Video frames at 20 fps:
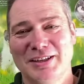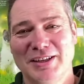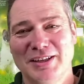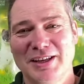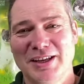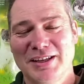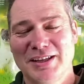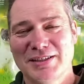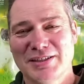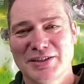
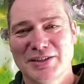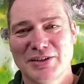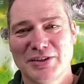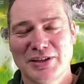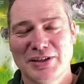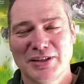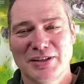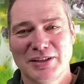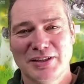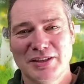yeah, so
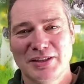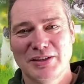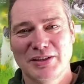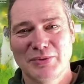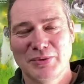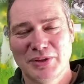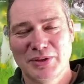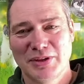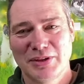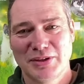they
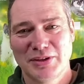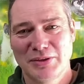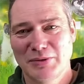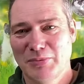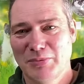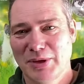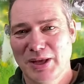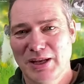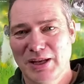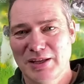
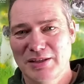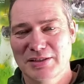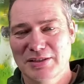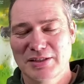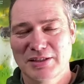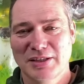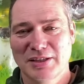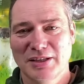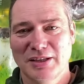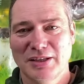do
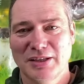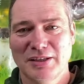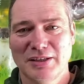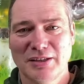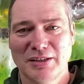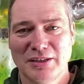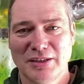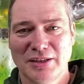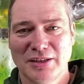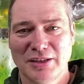pellet,
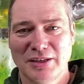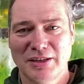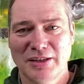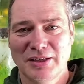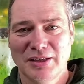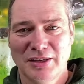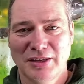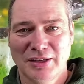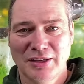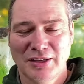and